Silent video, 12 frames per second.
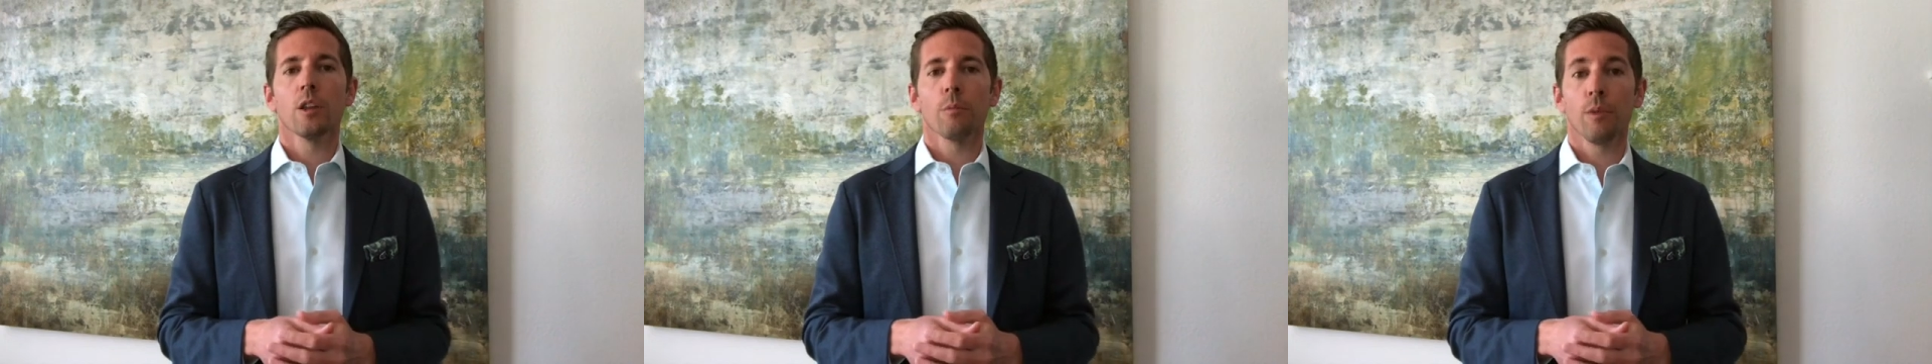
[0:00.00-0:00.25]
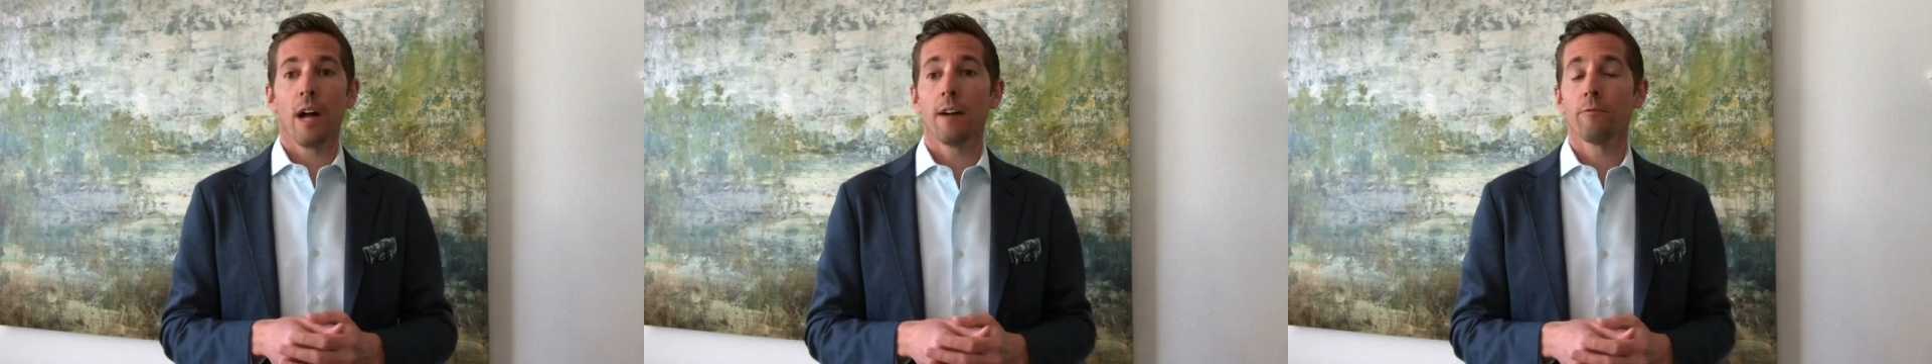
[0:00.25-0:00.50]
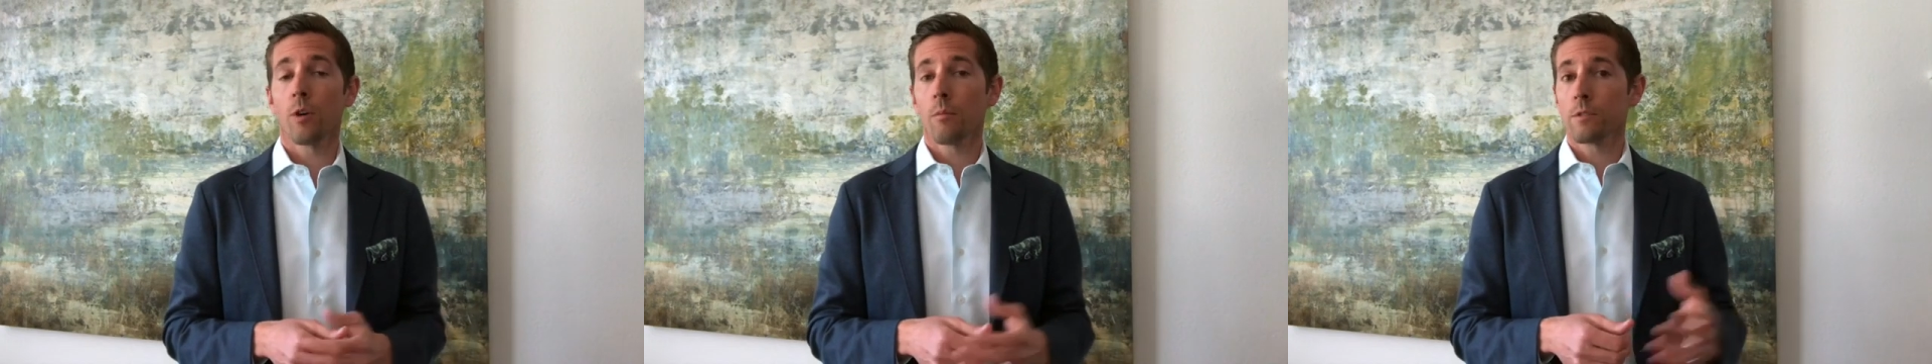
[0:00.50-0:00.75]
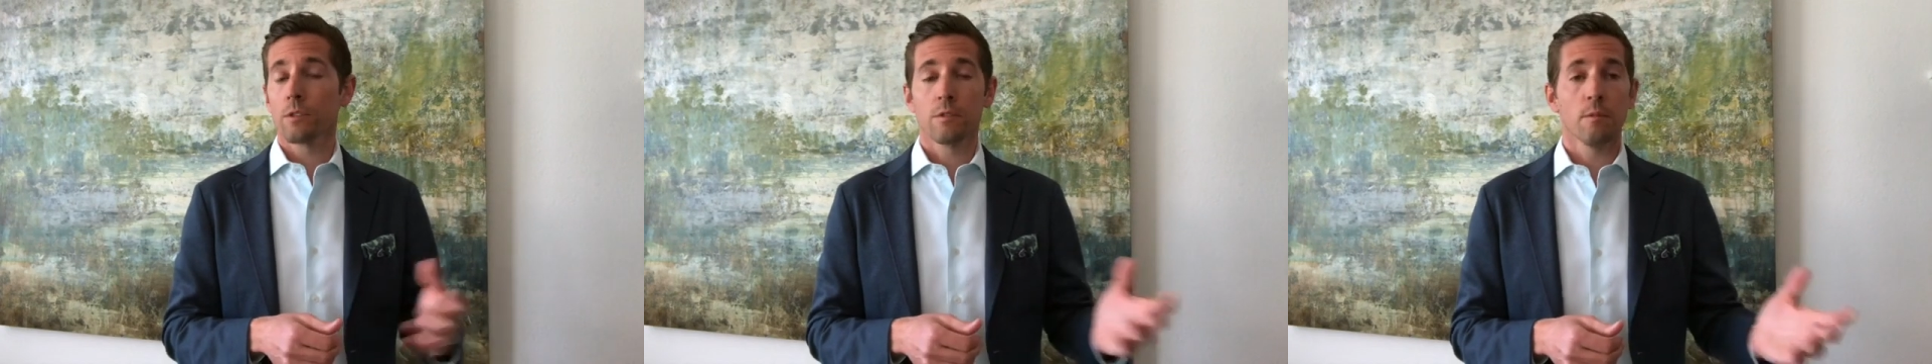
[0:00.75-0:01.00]
other
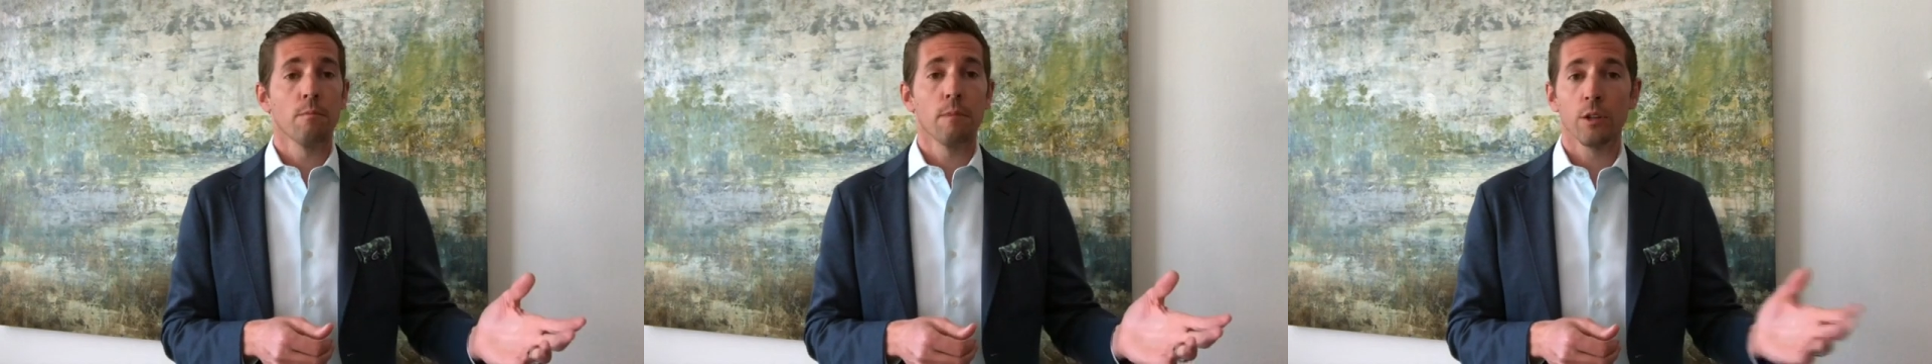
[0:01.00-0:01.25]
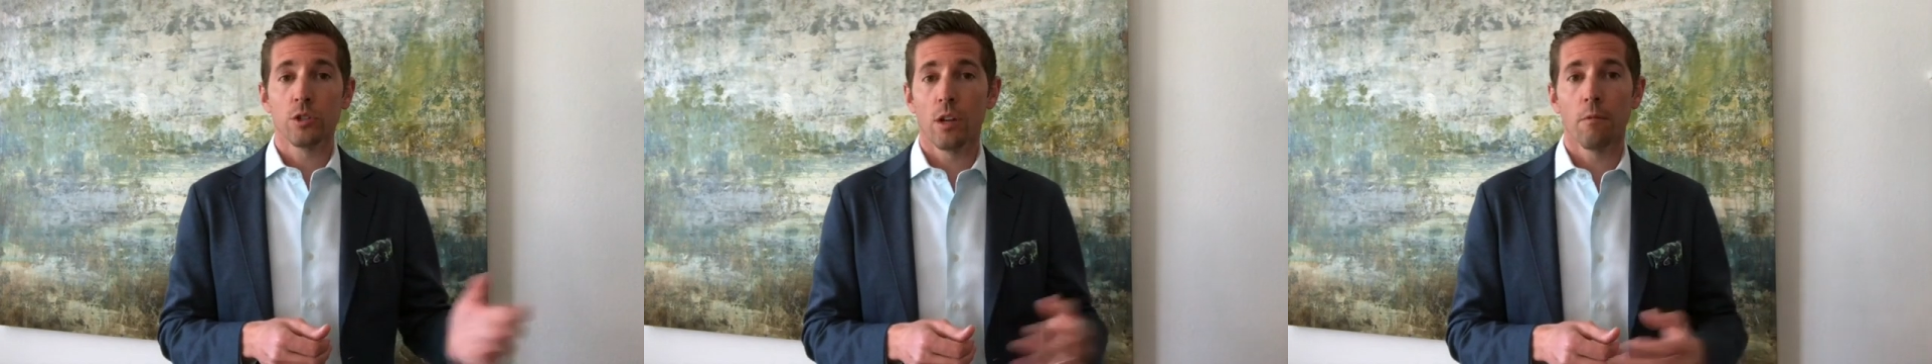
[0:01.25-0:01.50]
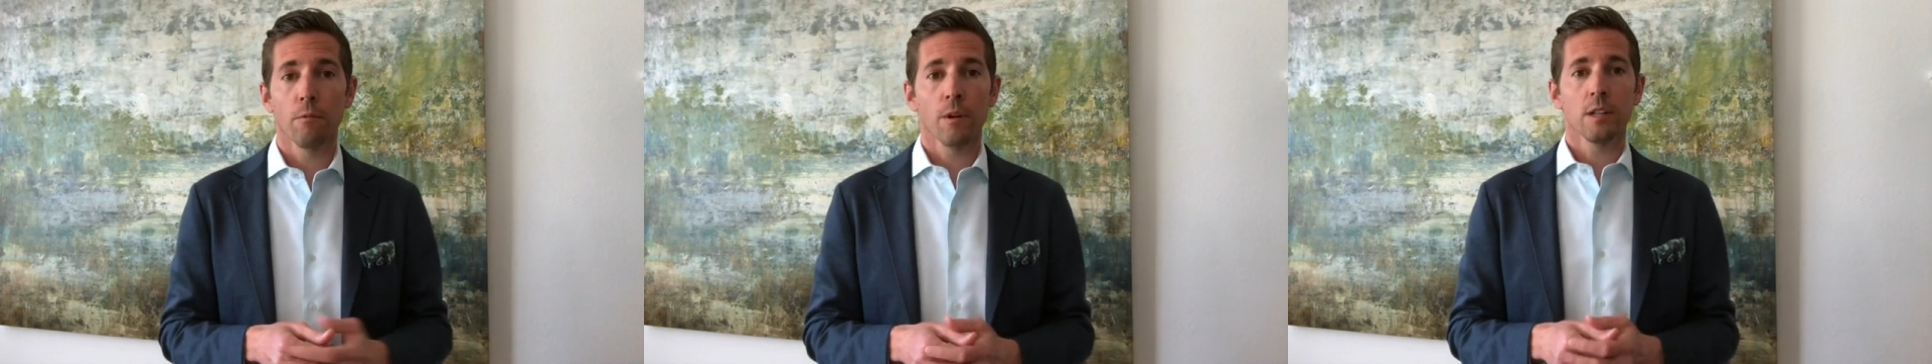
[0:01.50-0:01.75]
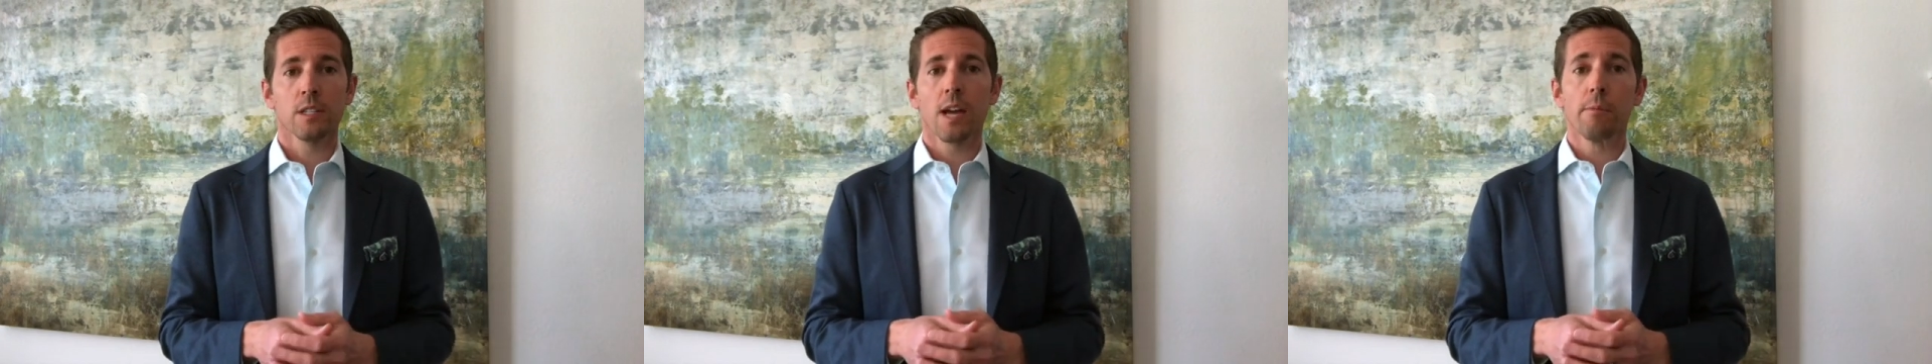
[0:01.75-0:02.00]
platforms, MailChimp,
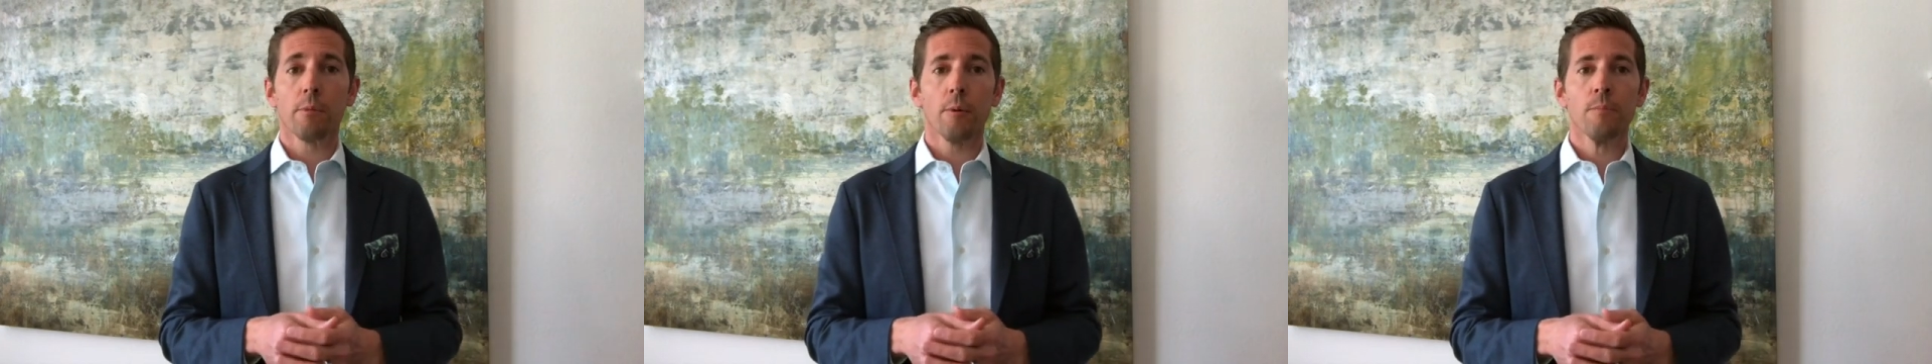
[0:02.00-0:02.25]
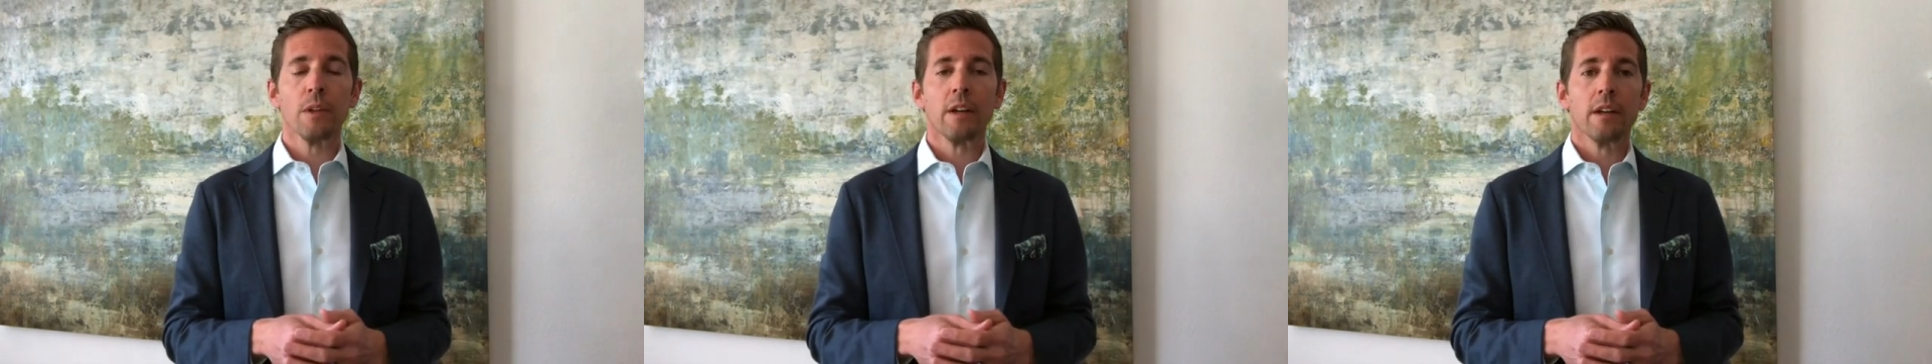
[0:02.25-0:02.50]
for example.